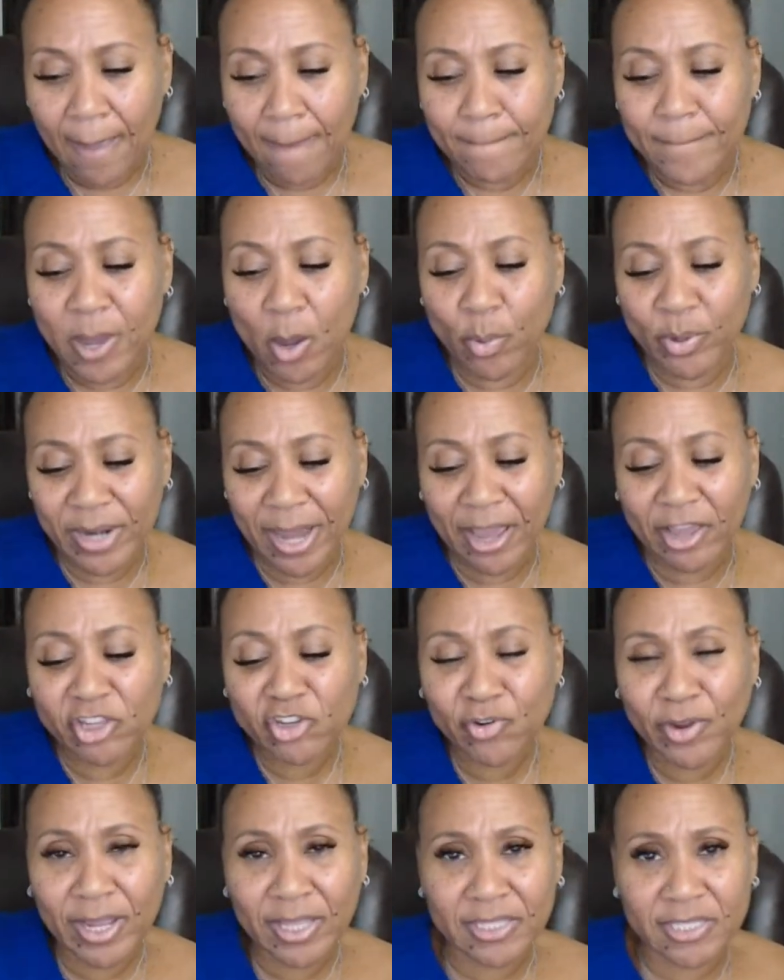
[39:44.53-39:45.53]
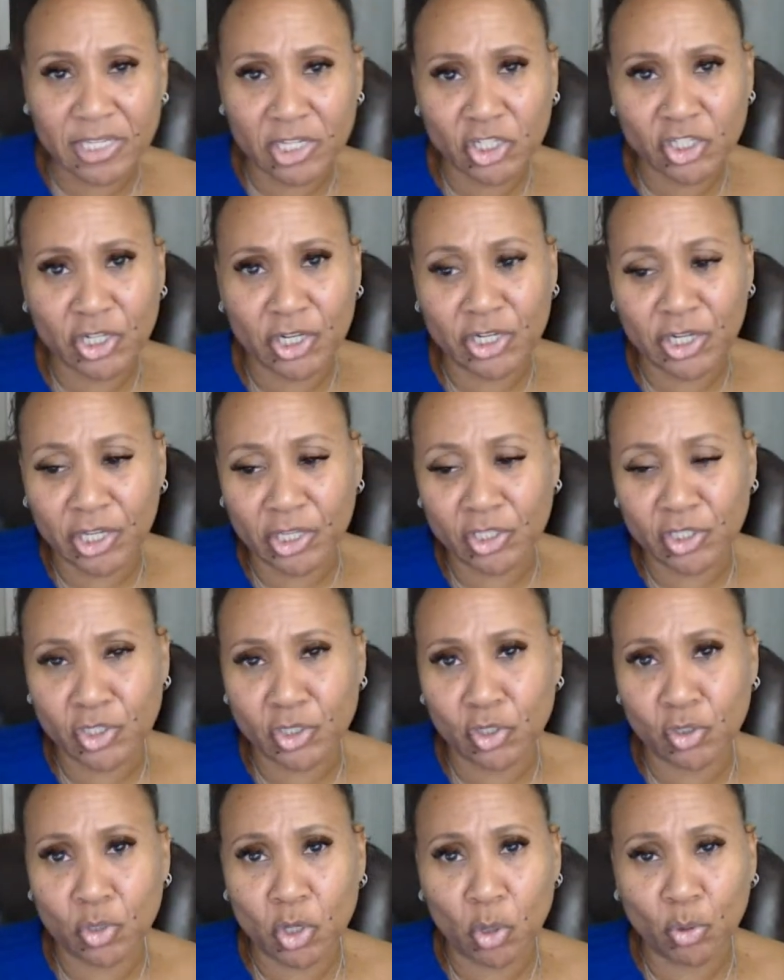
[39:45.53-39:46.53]
But when I transitioned
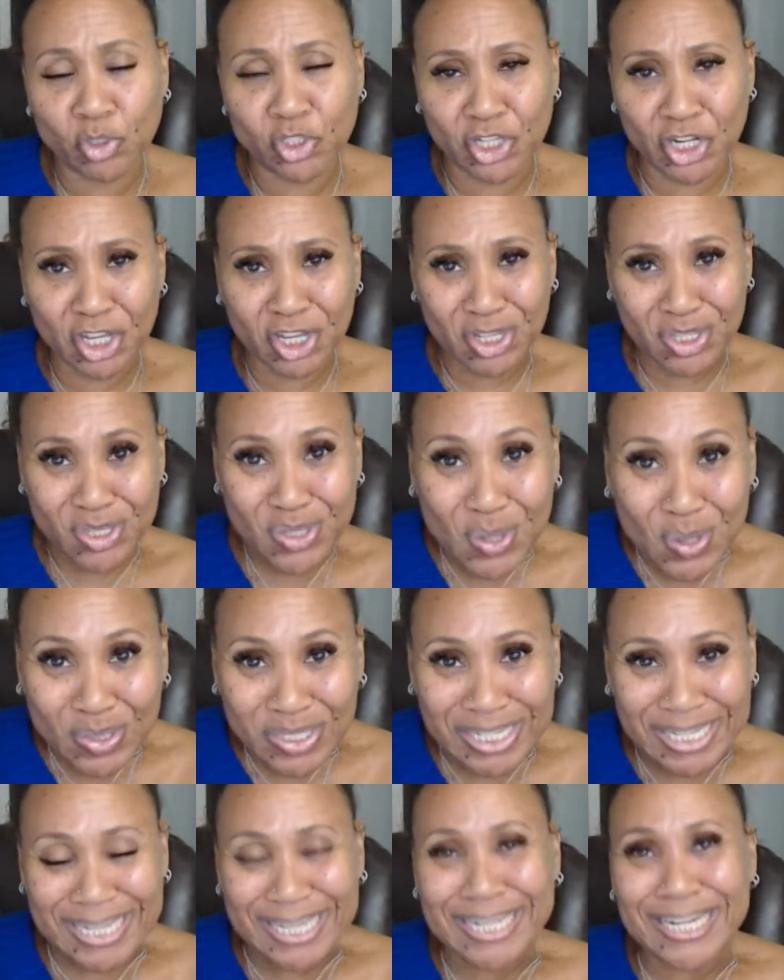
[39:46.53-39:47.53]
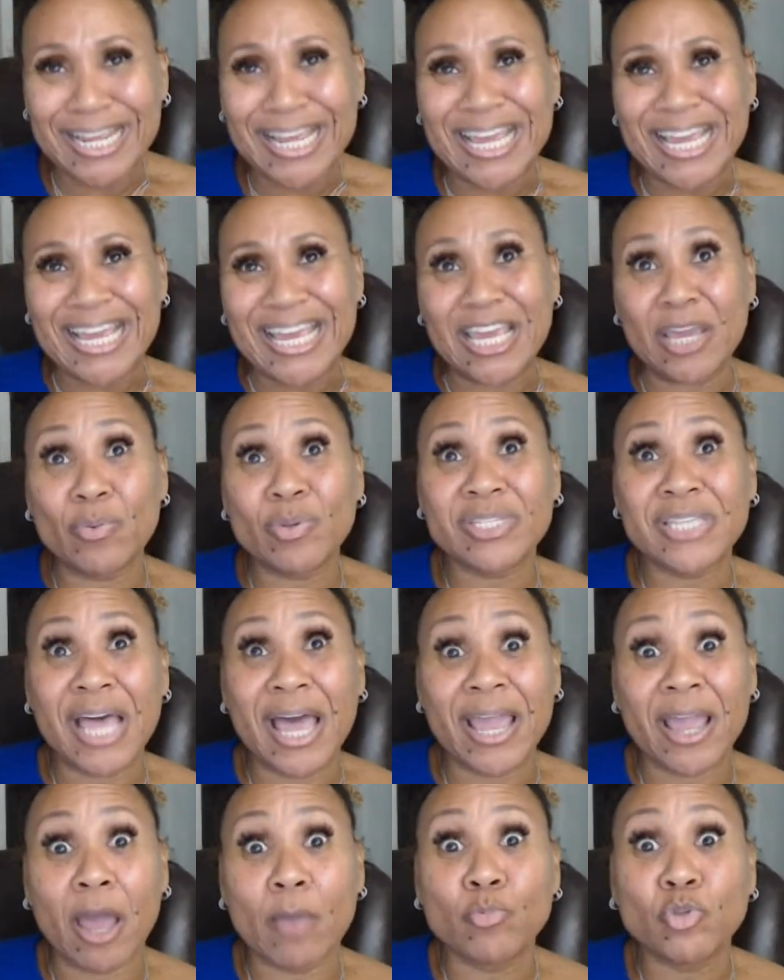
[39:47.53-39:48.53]
into coaching and consulting, he was
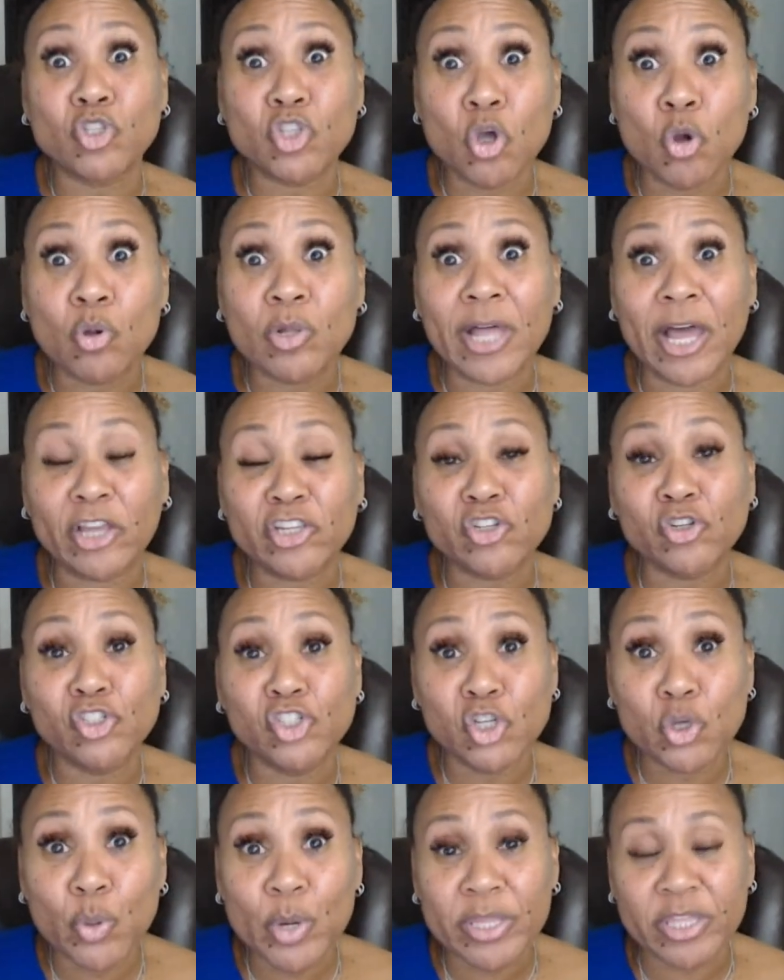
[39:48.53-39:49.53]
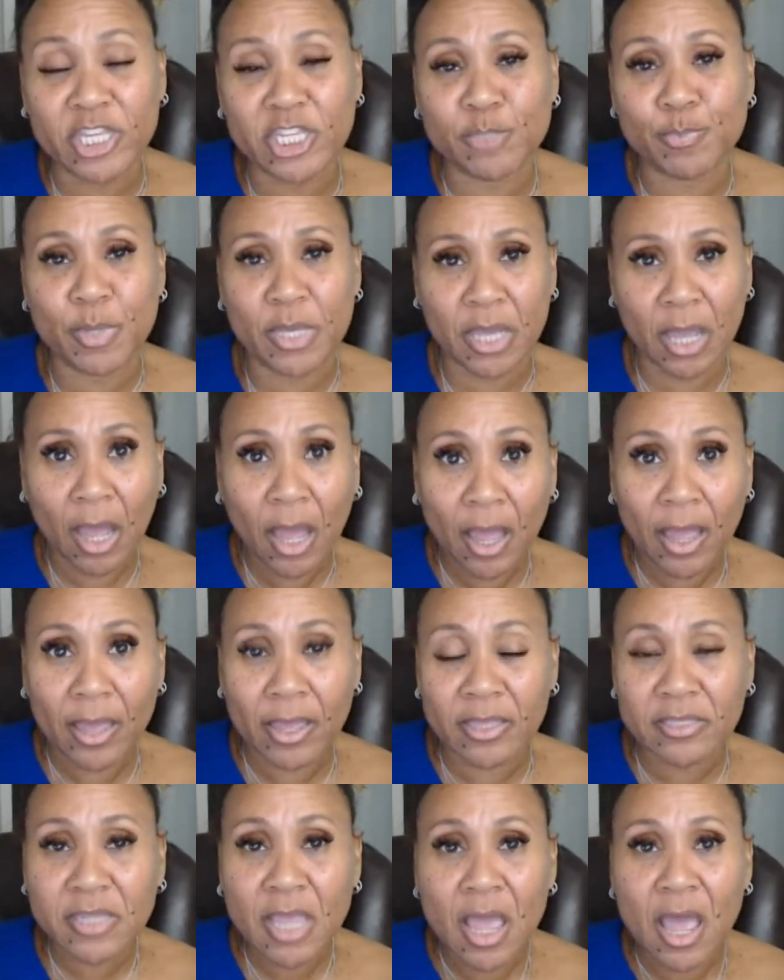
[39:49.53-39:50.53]
like, I'm so glad you're doing this,
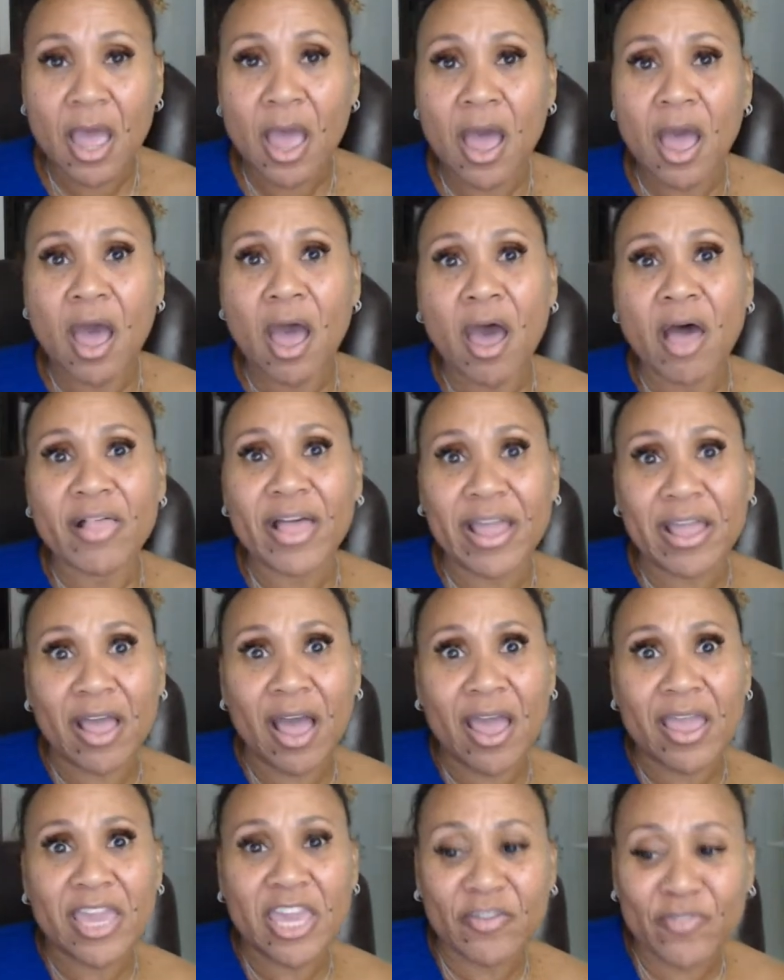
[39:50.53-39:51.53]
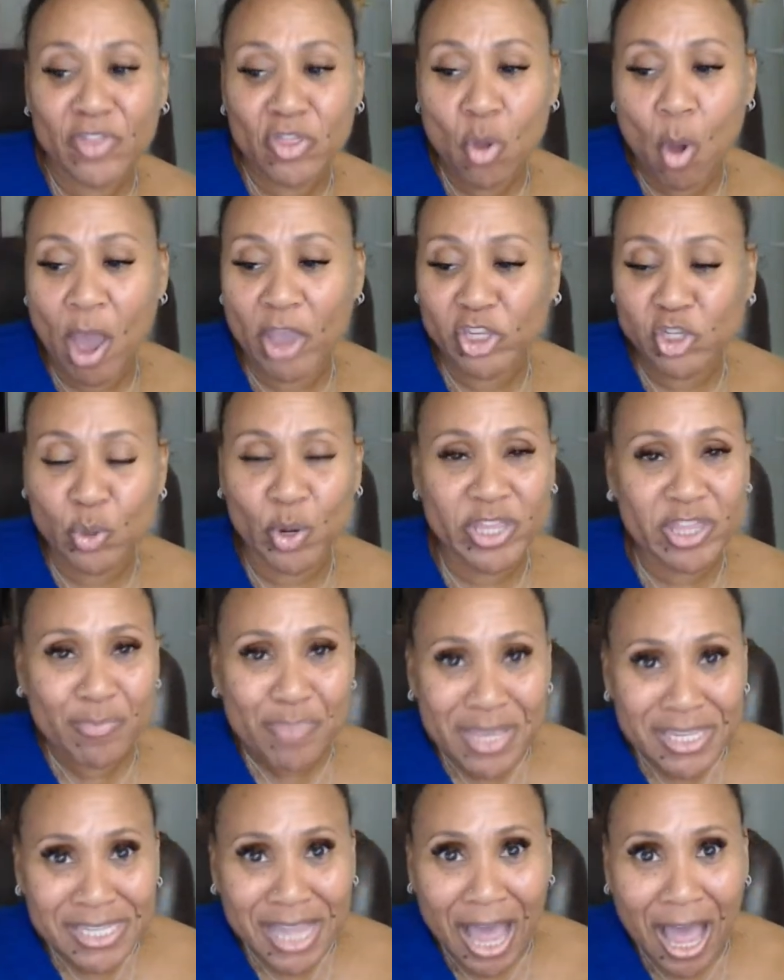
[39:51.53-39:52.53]
because like, even though I joined the
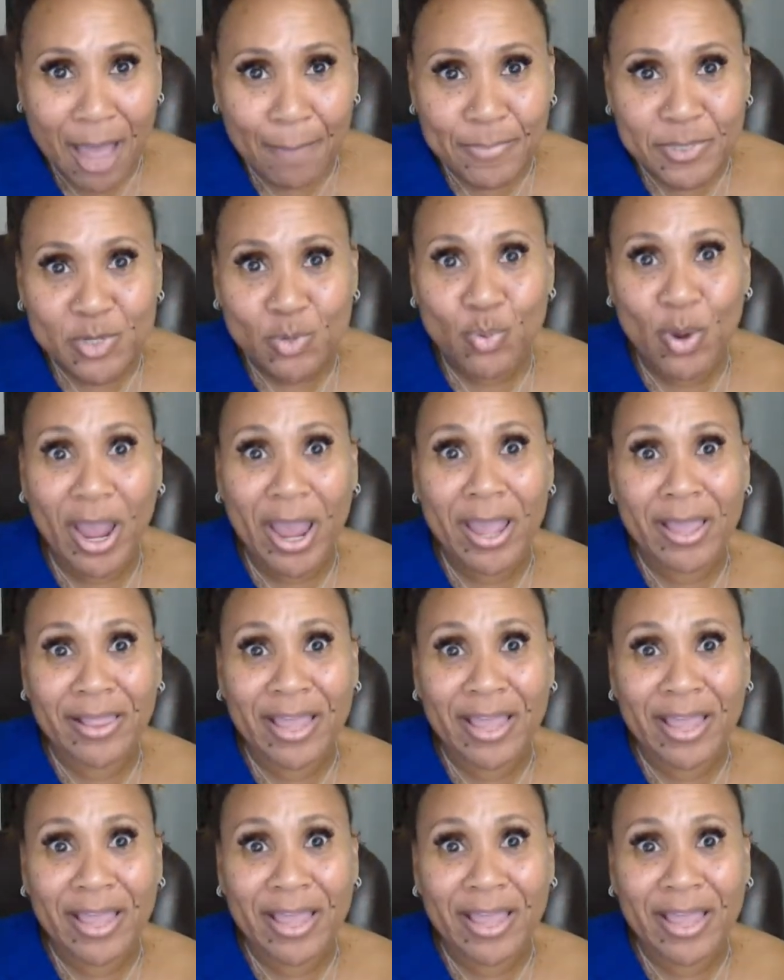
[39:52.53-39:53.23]
biz ops, right?